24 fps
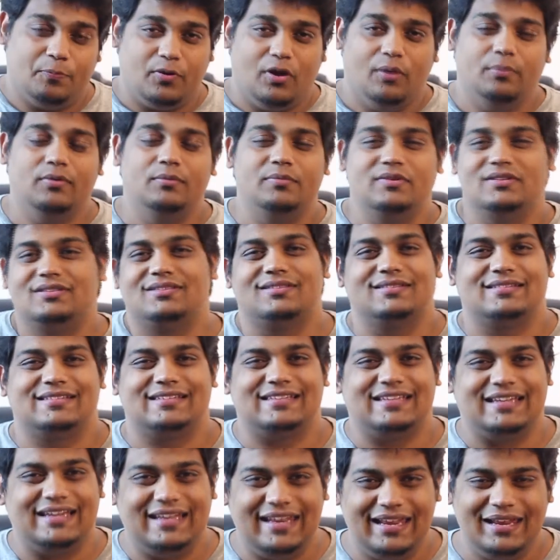problem is the
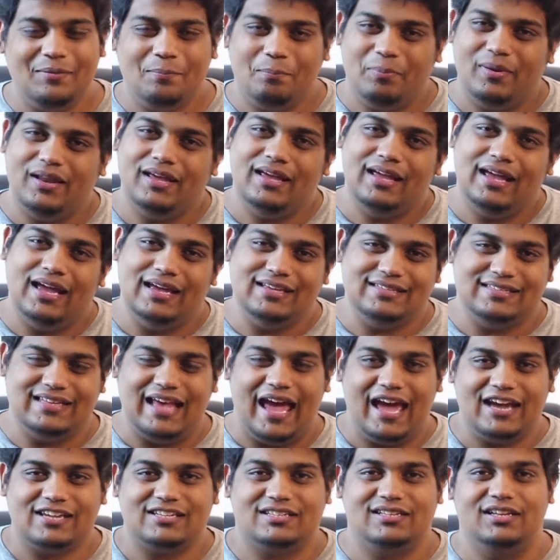screenplay has
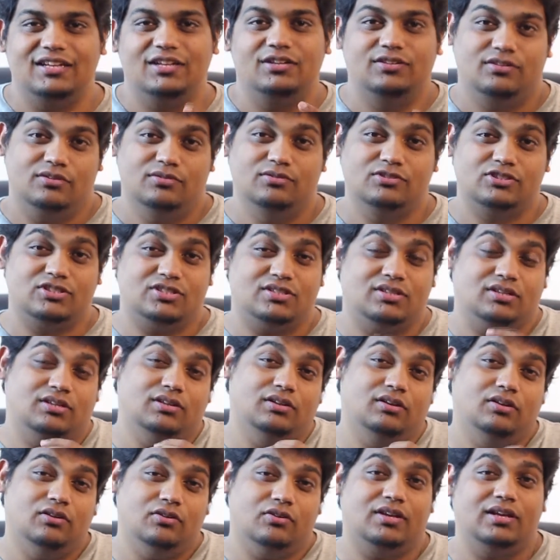actually used
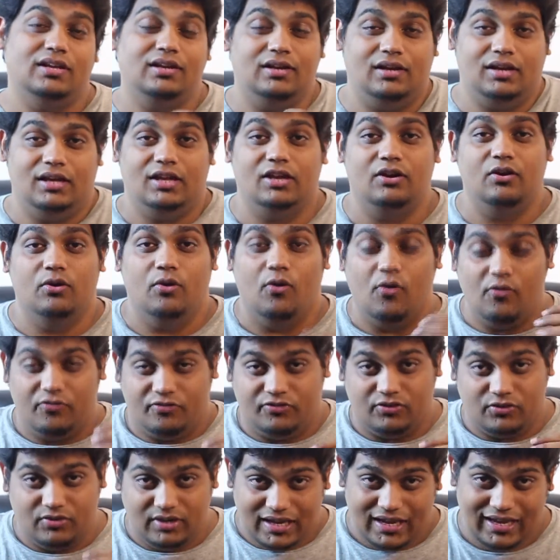colloquial lingo
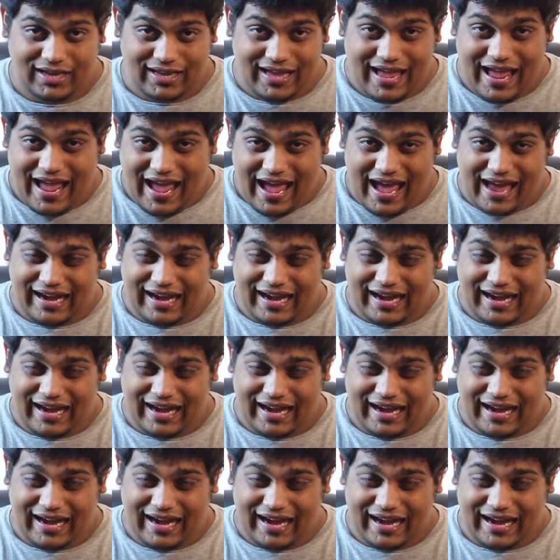of today,